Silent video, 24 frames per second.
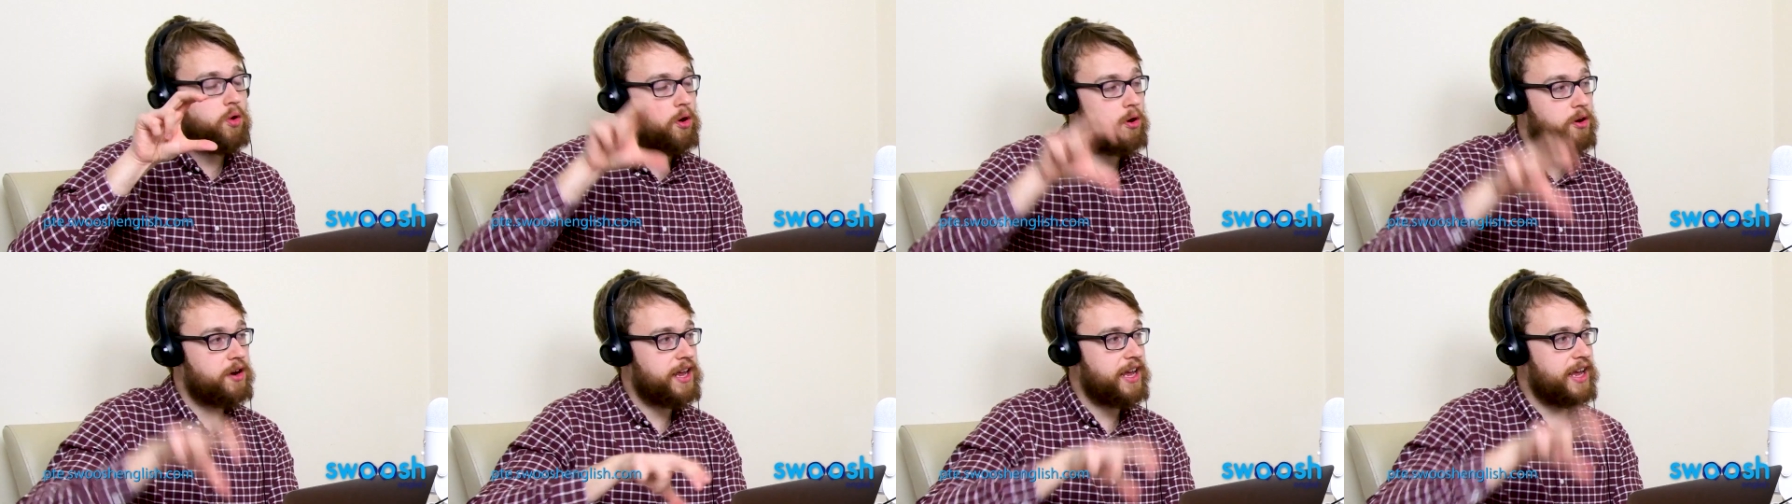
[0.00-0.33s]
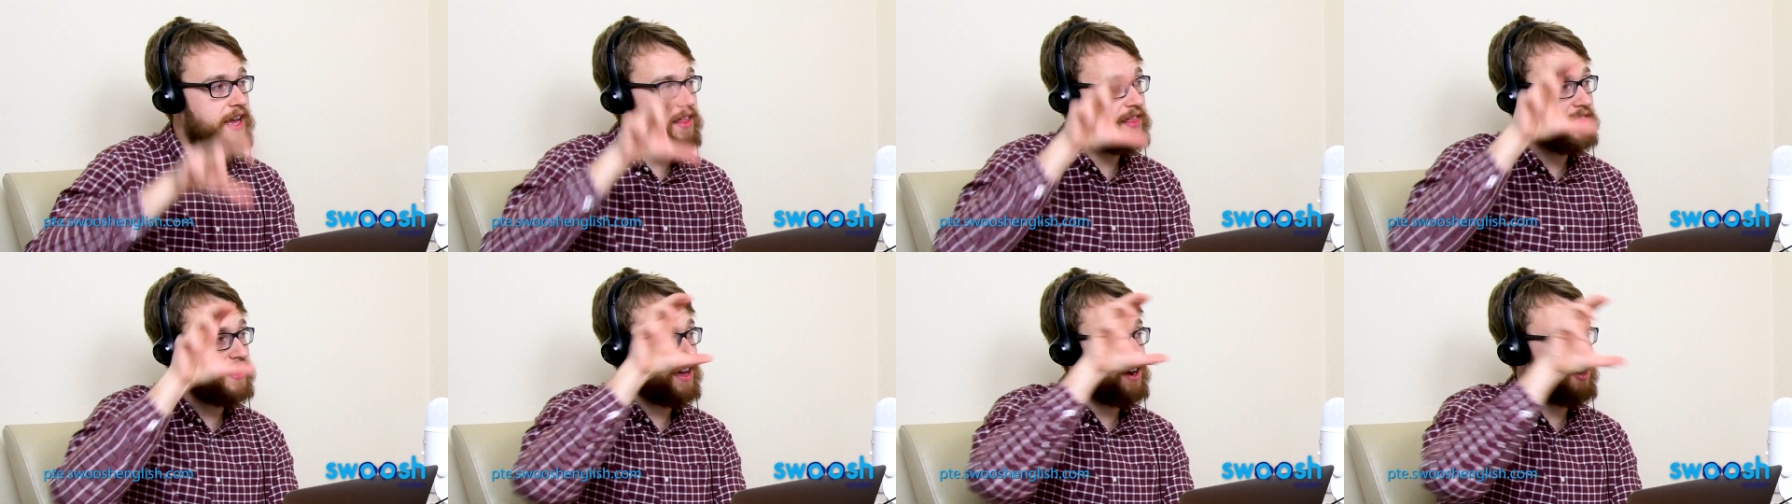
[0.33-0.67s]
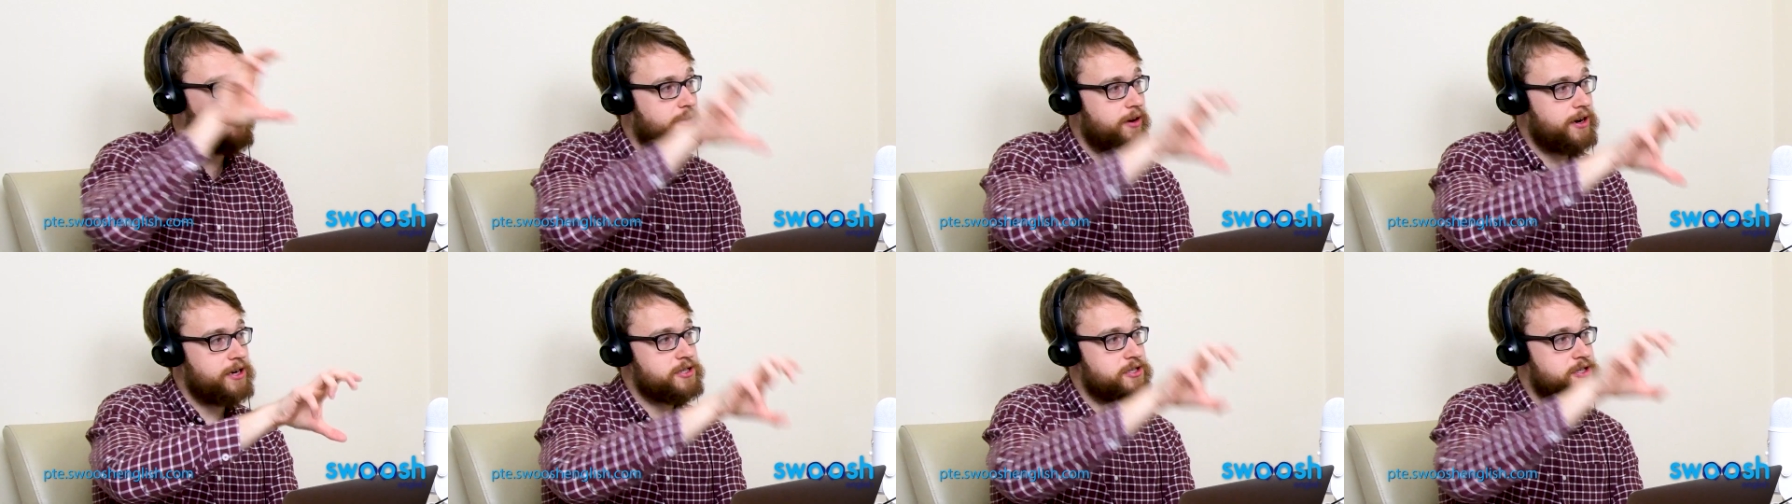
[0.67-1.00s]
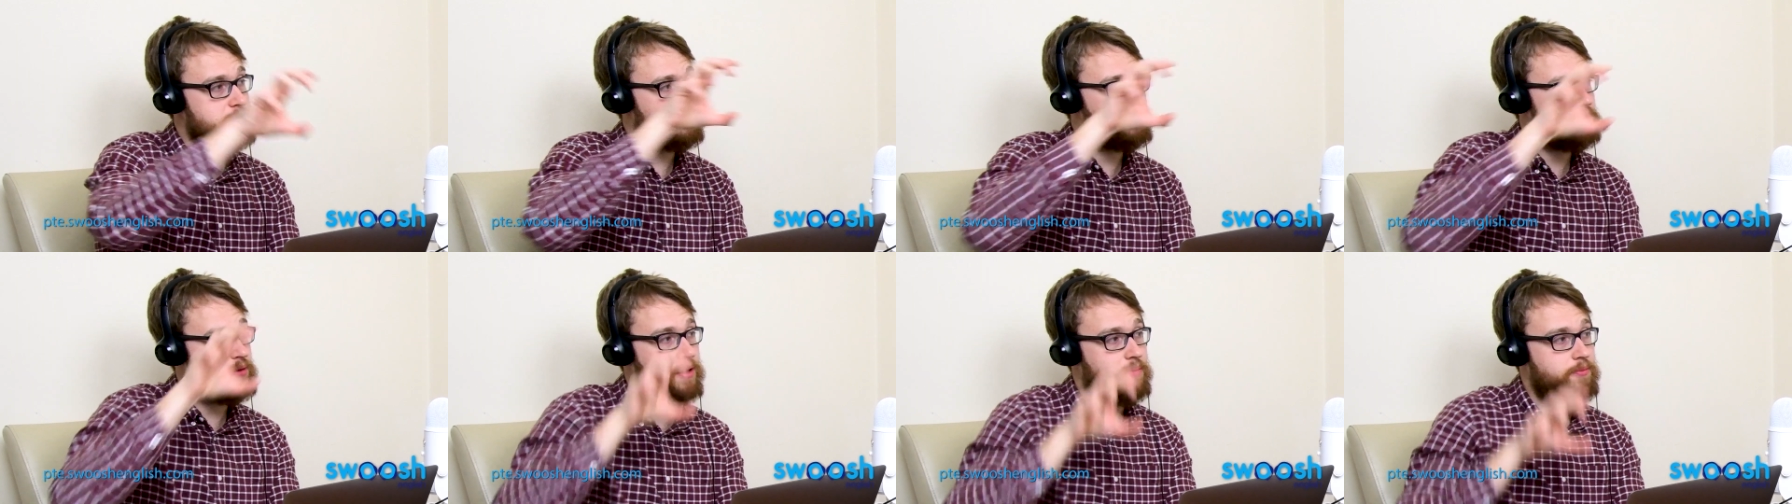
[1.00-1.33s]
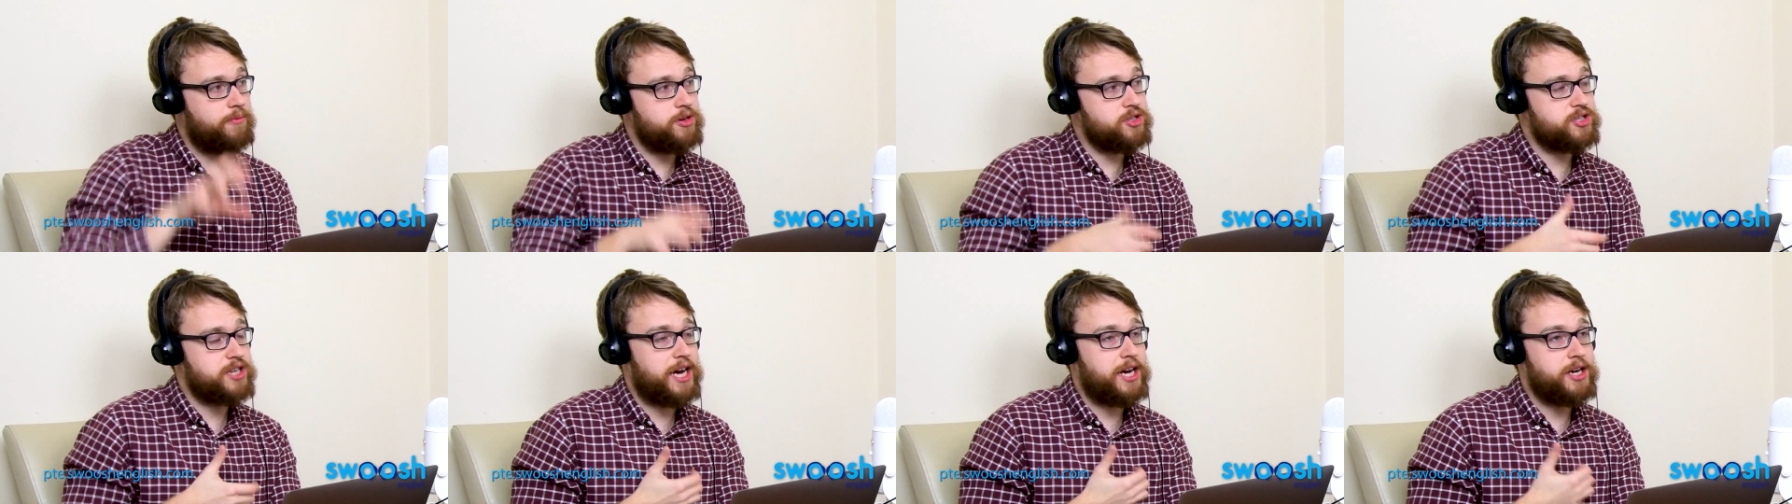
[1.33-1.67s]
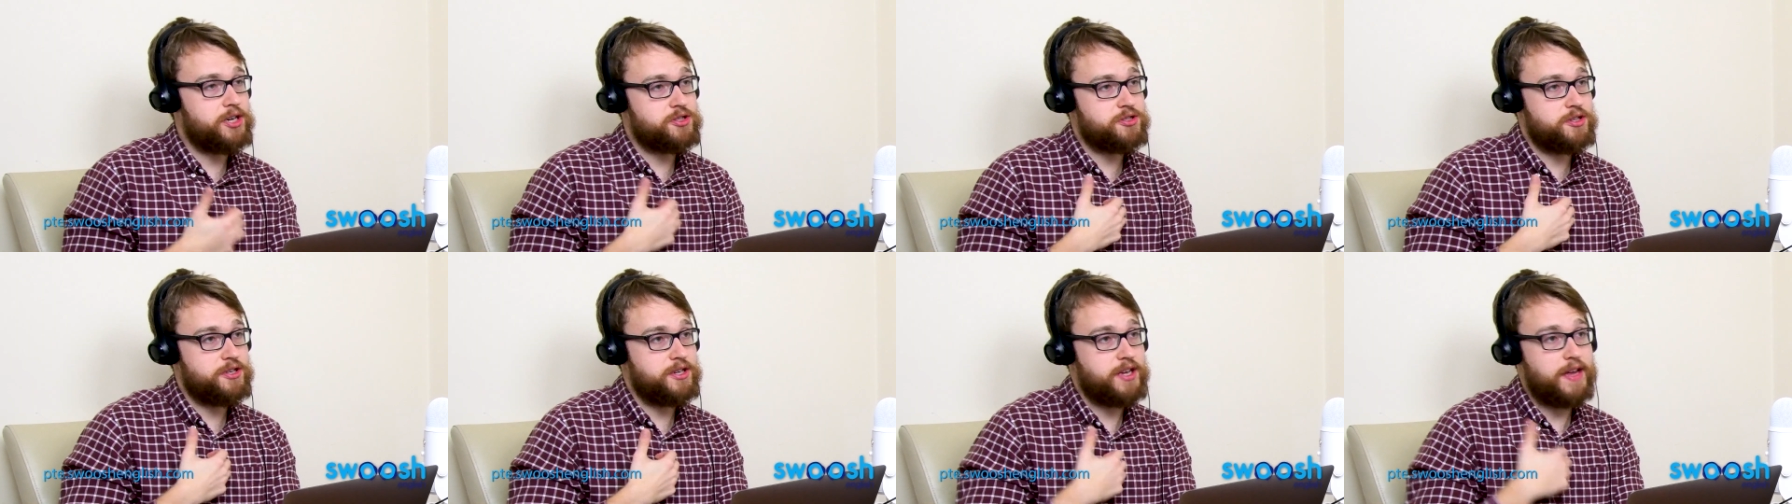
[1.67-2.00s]
word in that question prompt which
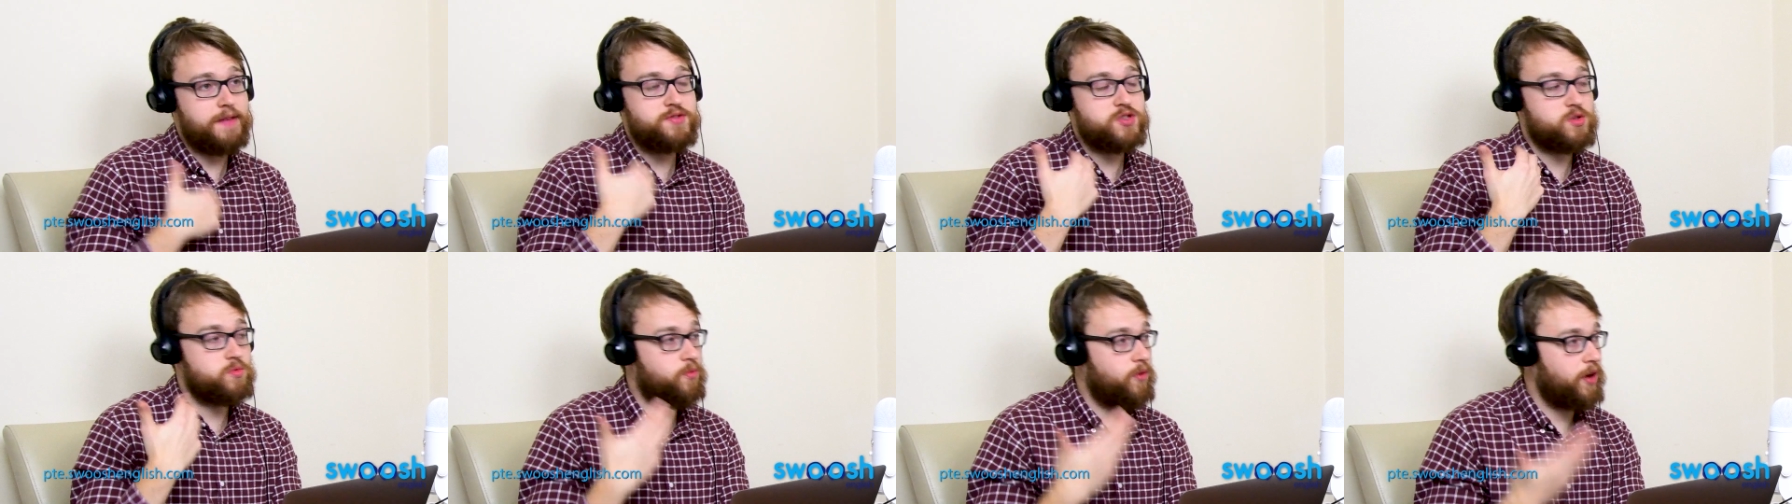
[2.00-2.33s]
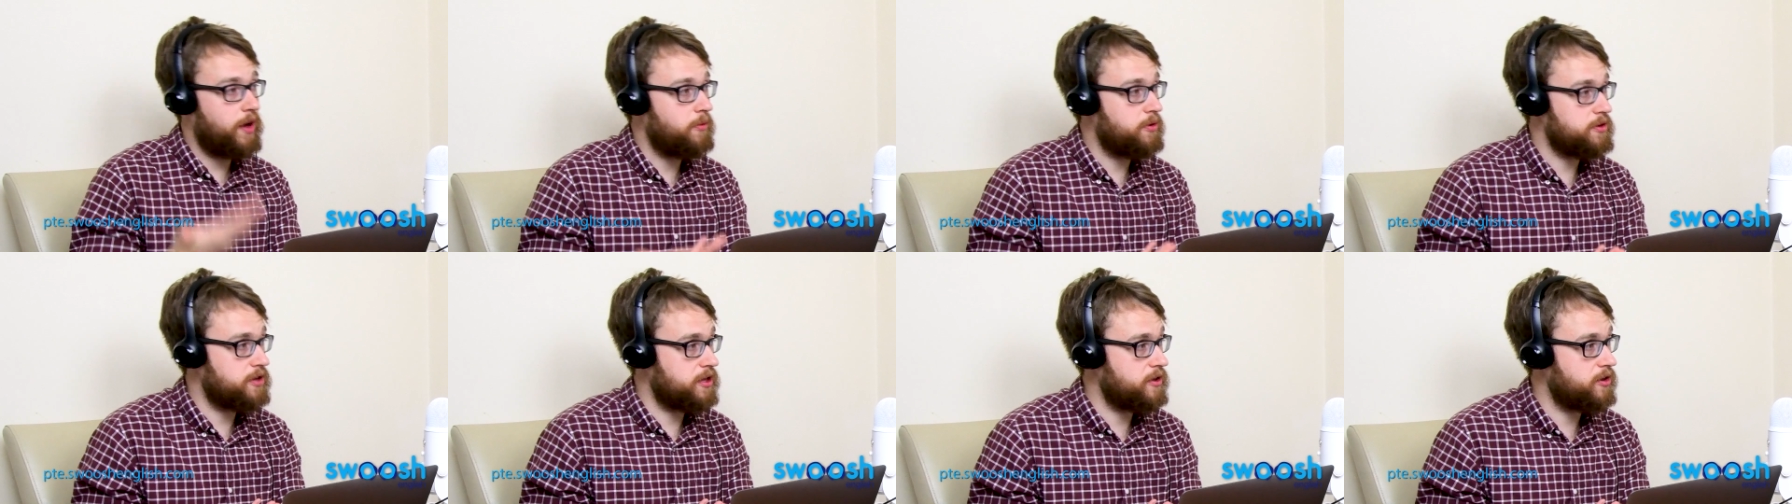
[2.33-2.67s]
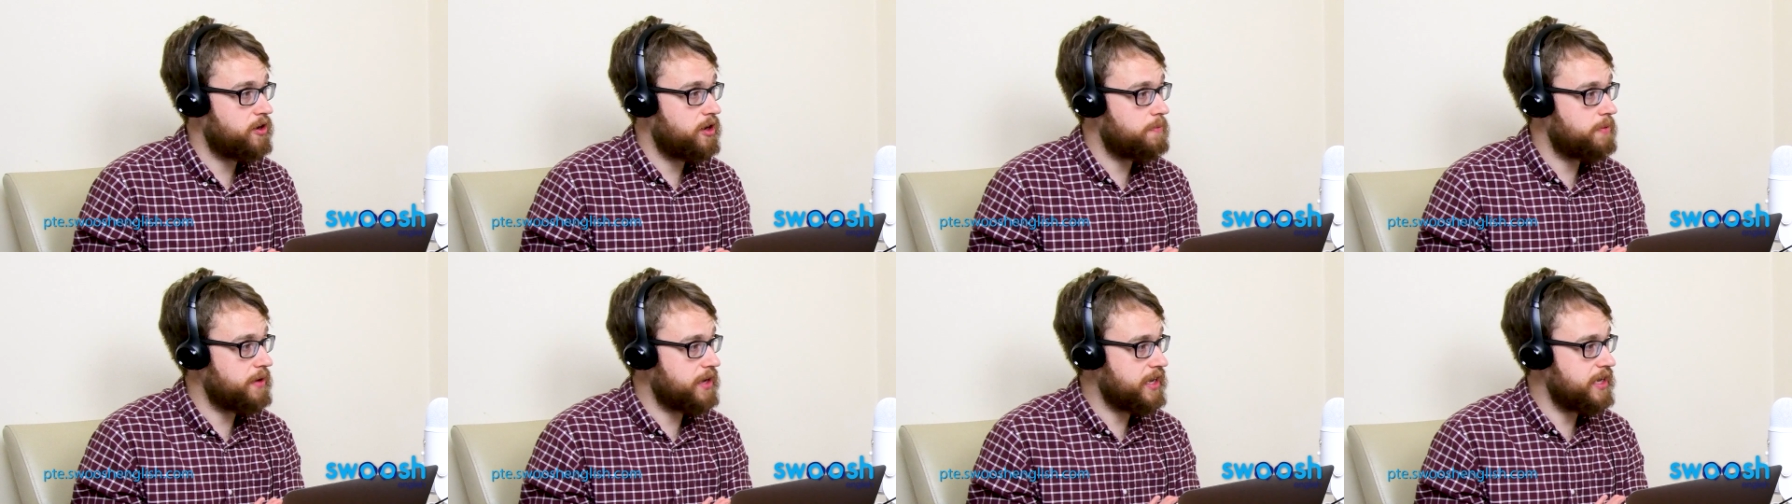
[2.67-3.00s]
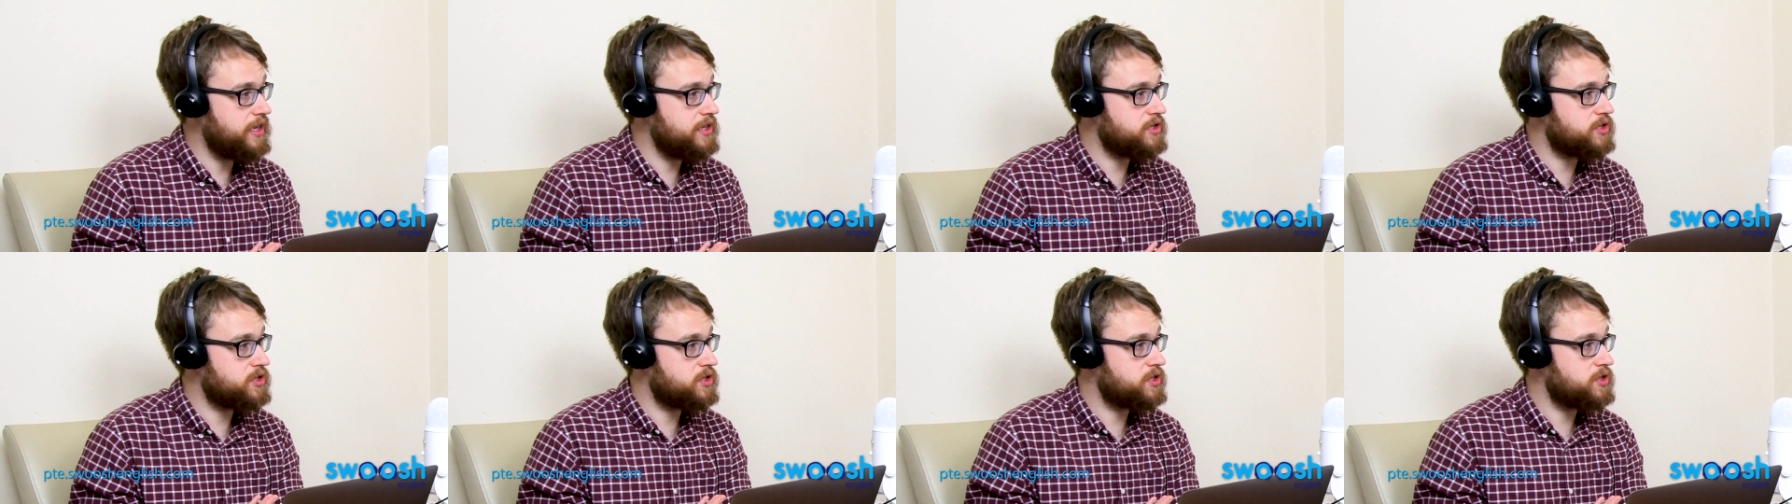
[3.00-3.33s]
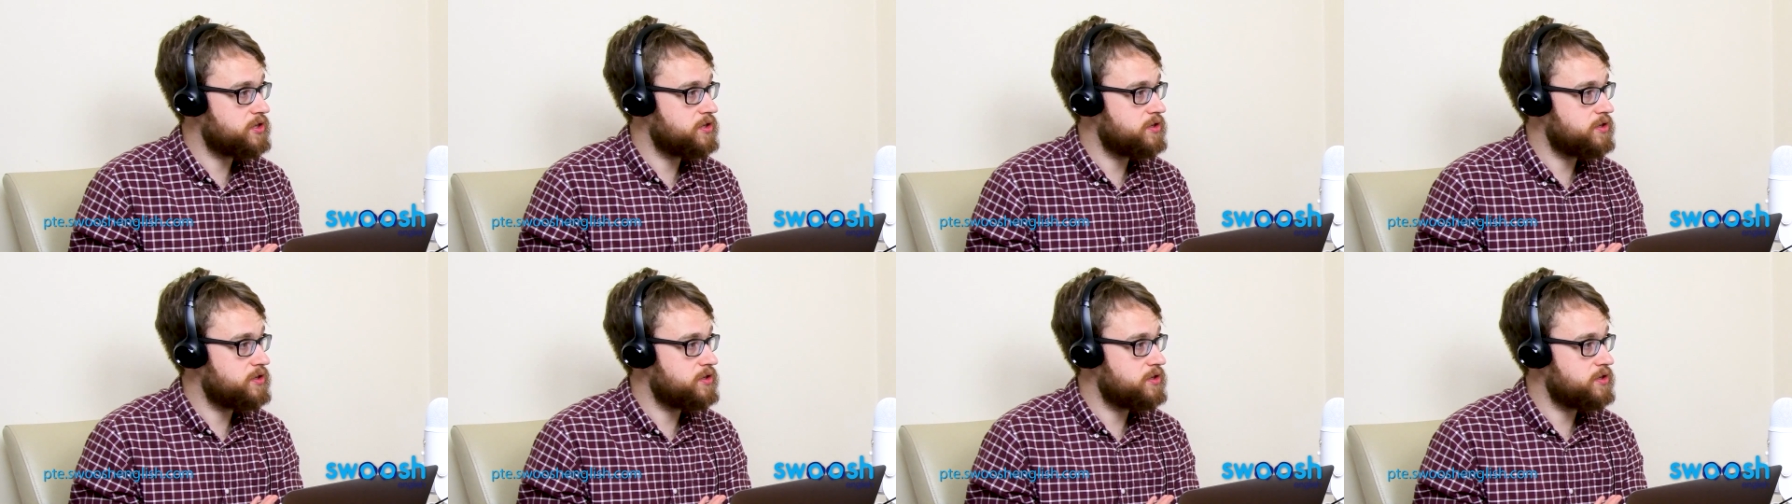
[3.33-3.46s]
actually gives away what the topic is.